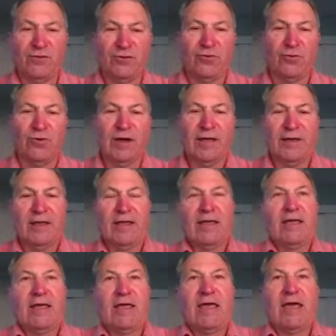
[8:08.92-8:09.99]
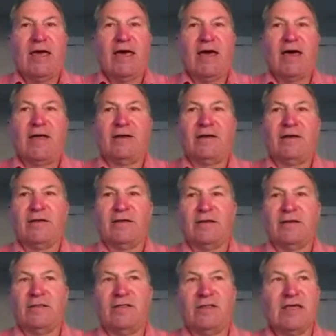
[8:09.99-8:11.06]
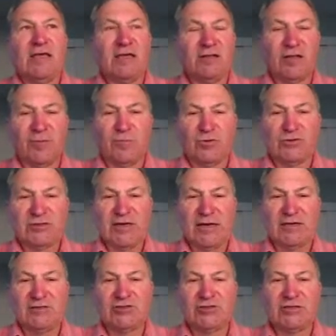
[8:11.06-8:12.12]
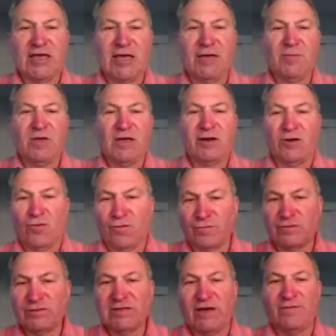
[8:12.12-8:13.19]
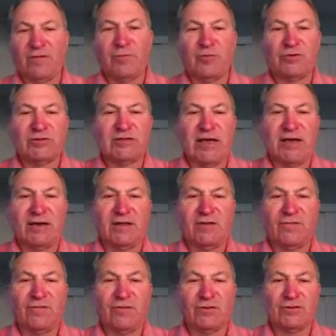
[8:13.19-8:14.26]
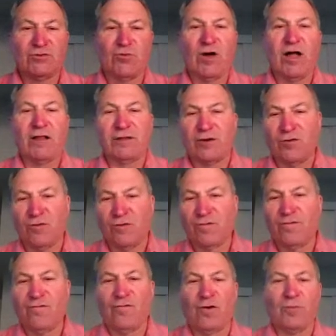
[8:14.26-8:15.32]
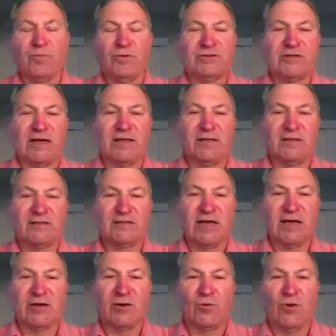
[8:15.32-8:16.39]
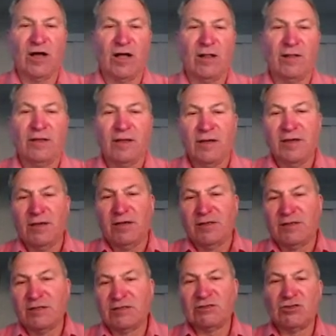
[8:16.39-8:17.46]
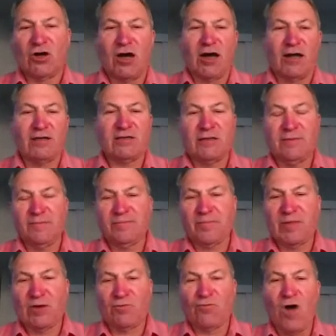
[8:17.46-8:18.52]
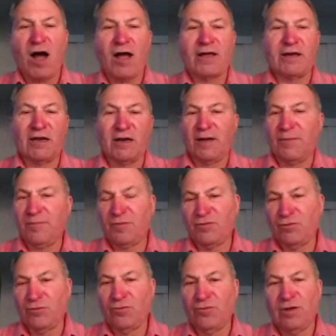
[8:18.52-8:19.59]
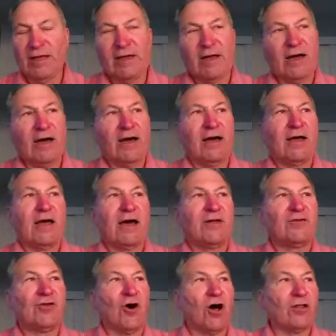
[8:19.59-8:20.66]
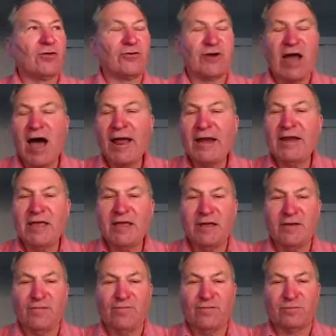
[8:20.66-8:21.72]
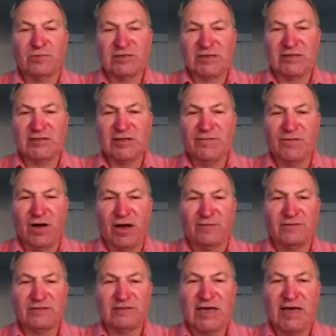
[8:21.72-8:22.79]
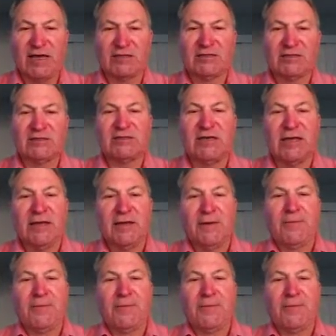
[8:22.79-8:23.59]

2, and the helium percentages came in at over 7% in the first well and over 4% in the second well, the stock rocketed up to $1.90 from 65 cents.